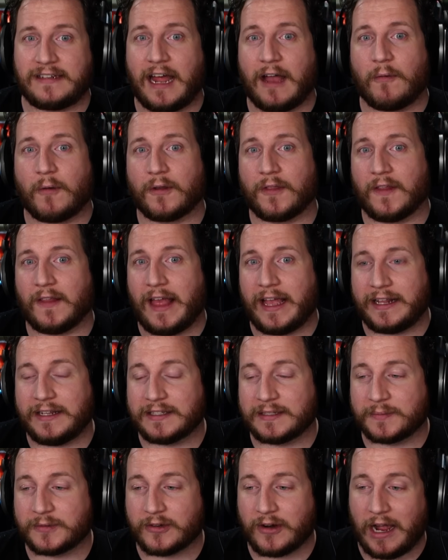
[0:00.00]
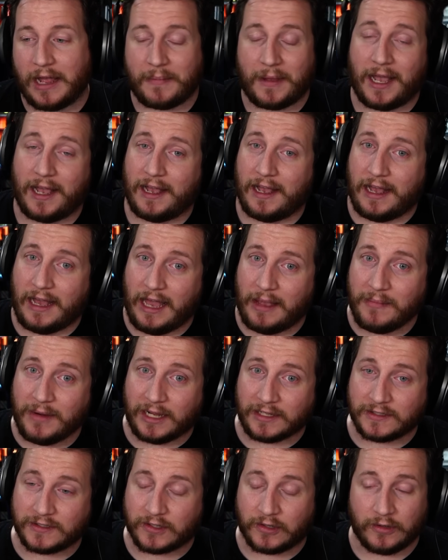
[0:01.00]
not worth a like and subscribe, I'm
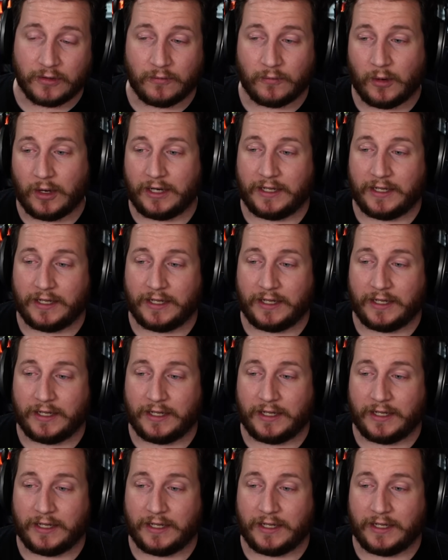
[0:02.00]
not certain what